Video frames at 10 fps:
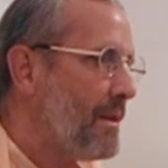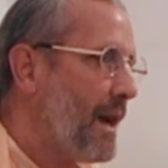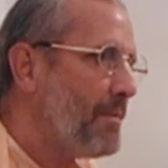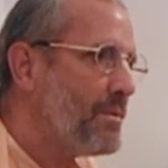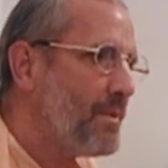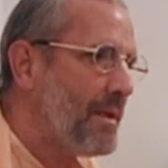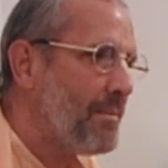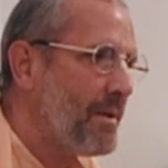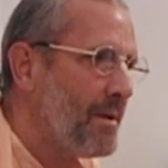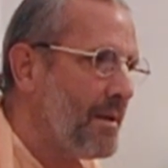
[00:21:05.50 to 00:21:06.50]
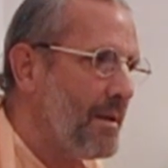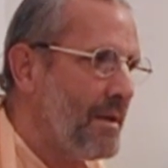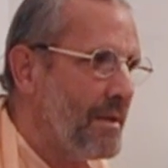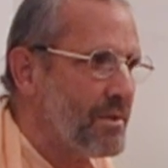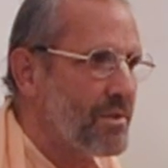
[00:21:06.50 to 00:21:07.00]
Nabadweep
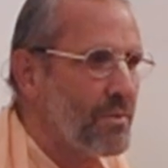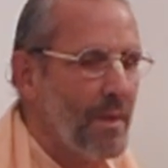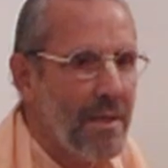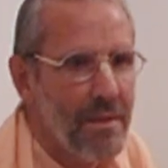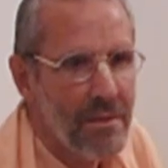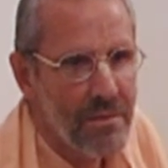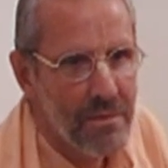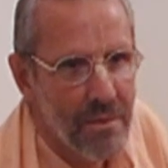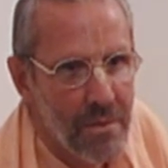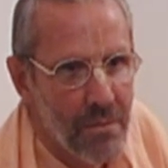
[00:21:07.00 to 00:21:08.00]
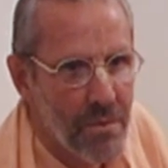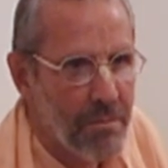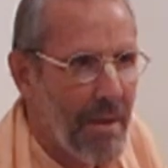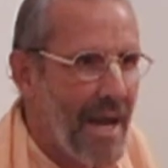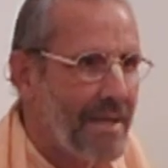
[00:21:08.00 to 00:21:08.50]
is sweetness with
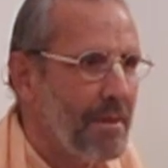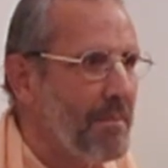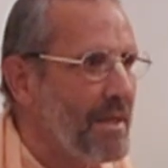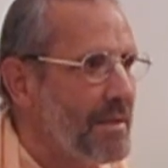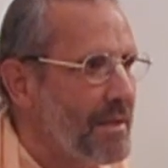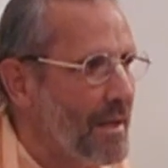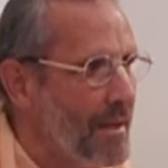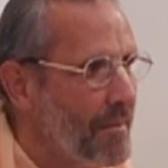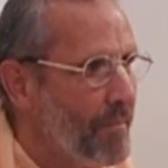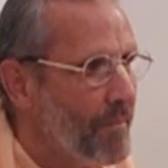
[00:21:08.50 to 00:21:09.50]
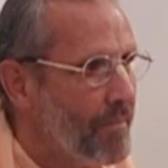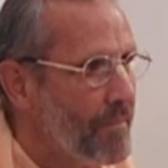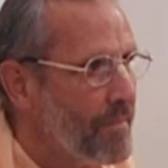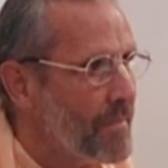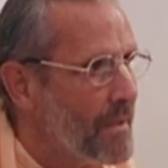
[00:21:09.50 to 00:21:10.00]
magnanimity.
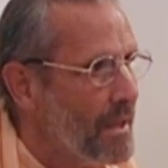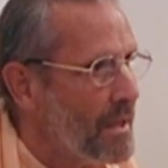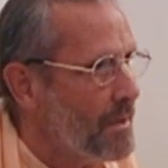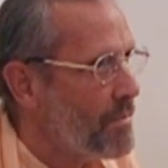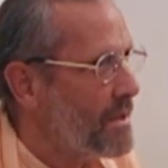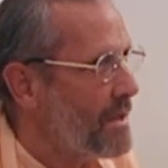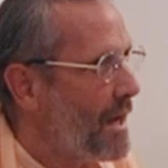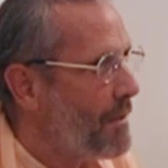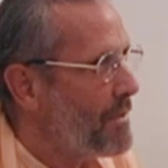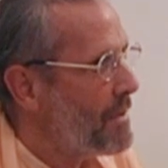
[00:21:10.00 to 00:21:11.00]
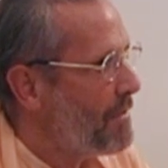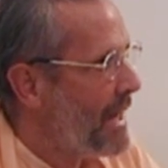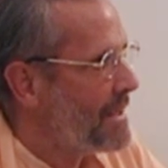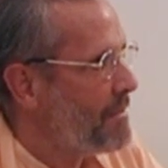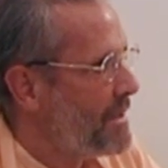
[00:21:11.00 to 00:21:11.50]
In Vrindavan, the
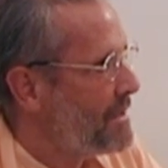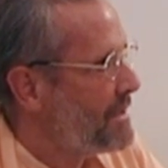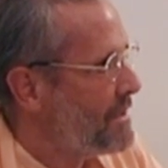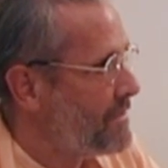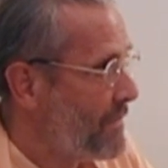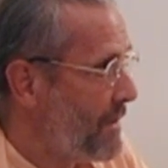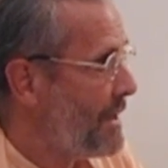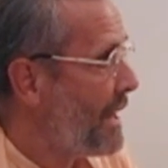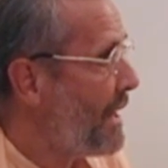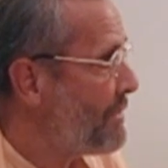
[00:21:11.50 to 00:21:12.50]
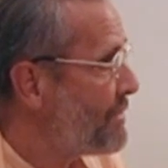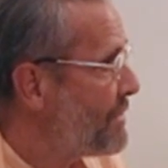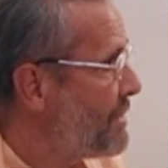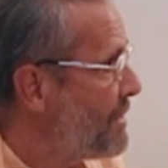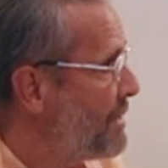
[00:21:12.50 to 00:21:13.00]
magnanimity is very less.
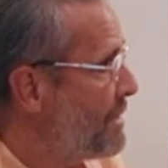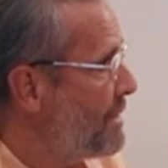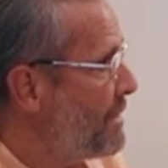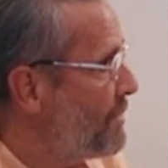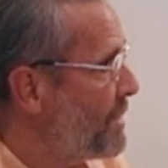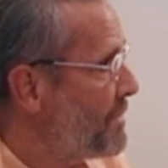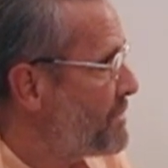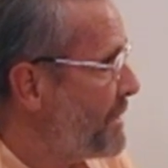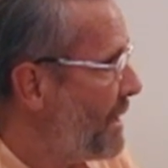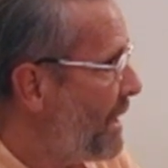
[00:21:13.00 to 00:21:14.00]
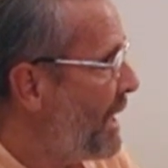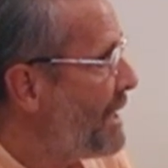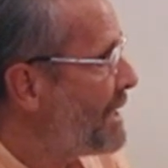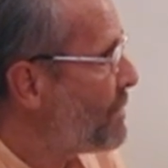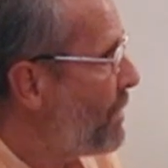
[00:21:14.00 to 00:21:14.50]
One must be
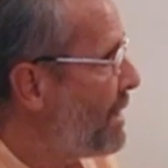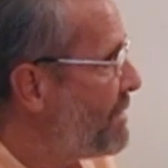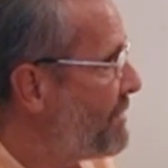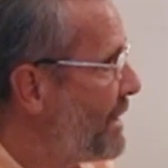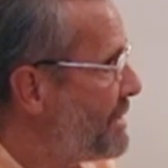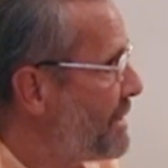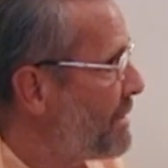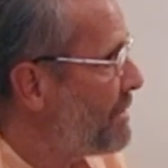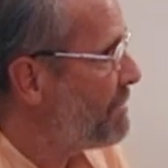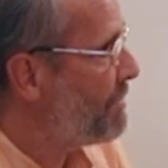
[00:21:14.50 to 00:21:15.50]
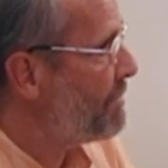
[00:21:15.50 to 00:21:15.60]
highly qualified there.